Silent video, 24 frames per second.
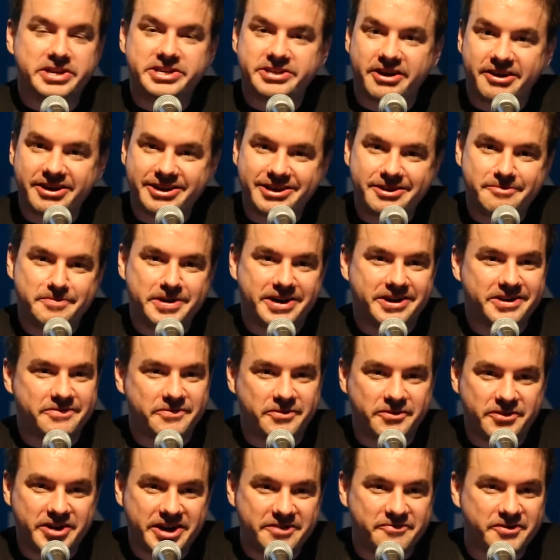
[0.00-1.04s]
been talking about
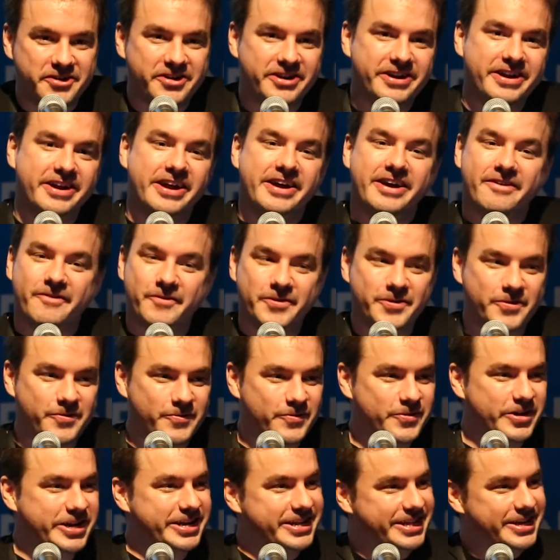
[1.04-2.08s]
forever. We
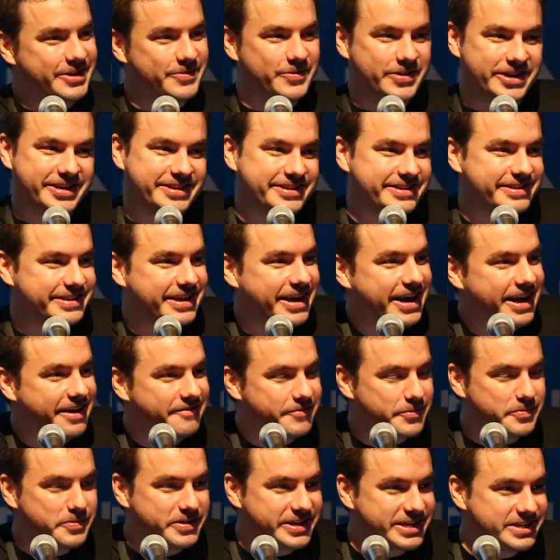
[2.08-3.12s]
really want to
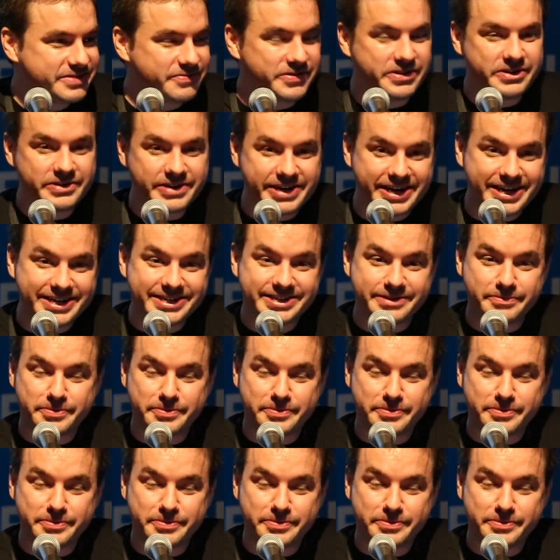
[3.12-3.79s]
have a place for you guys